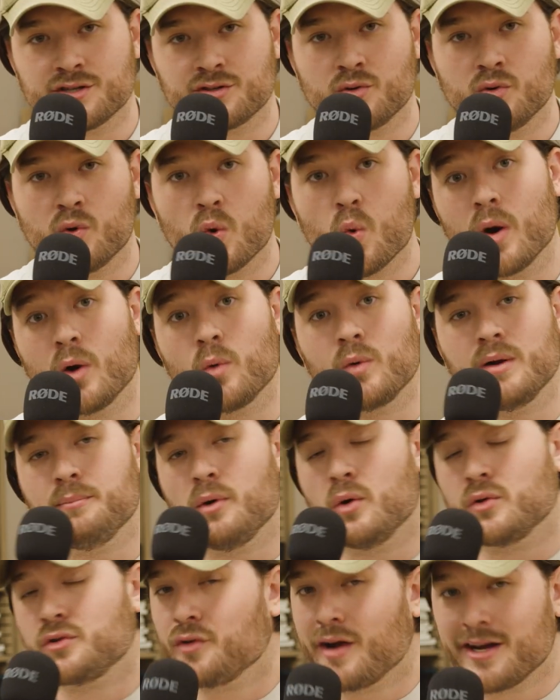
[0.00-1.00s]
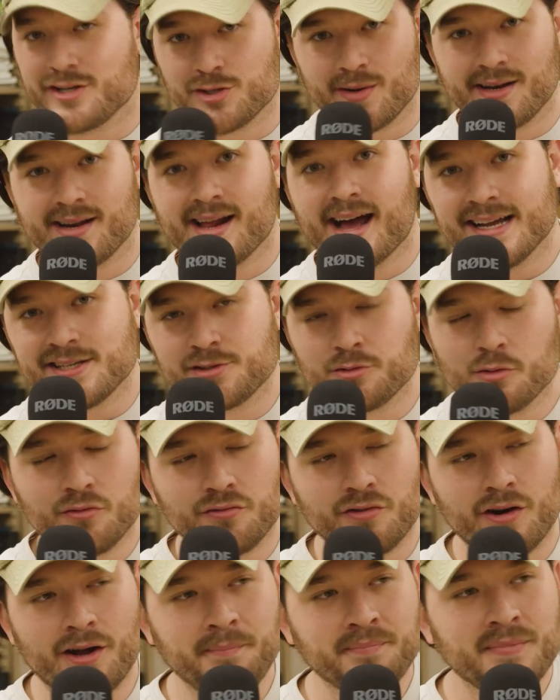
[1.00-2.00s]
School, where we both graduated high school
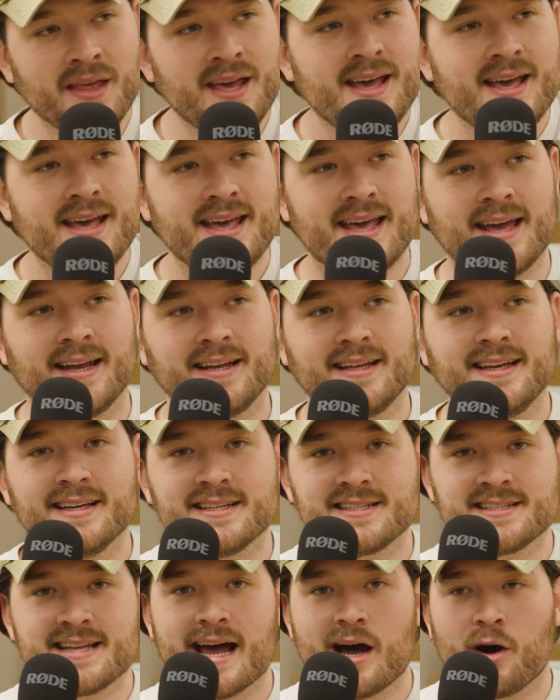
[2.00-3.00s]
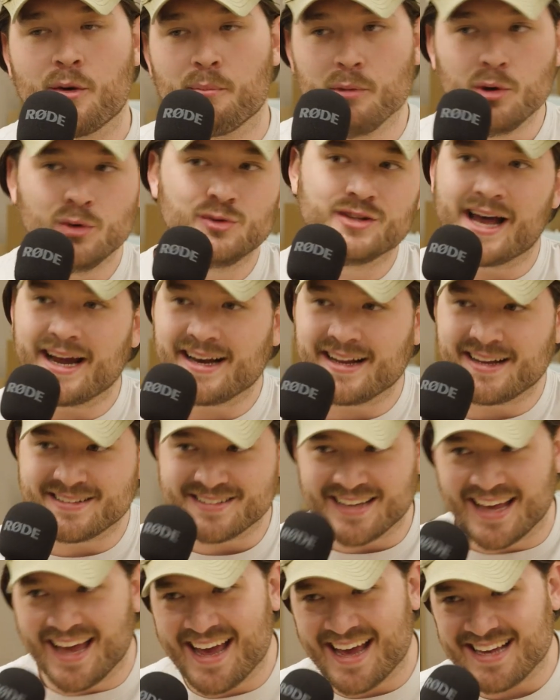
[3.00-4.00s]
from, and he is now
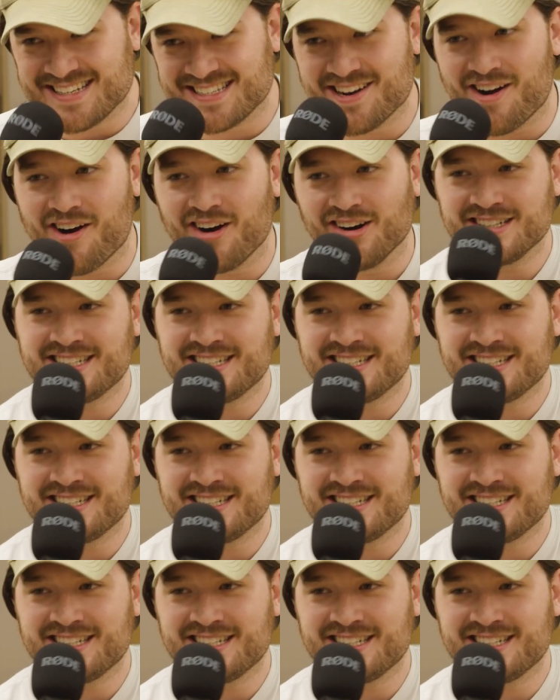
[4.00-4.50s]
moonlighting as an art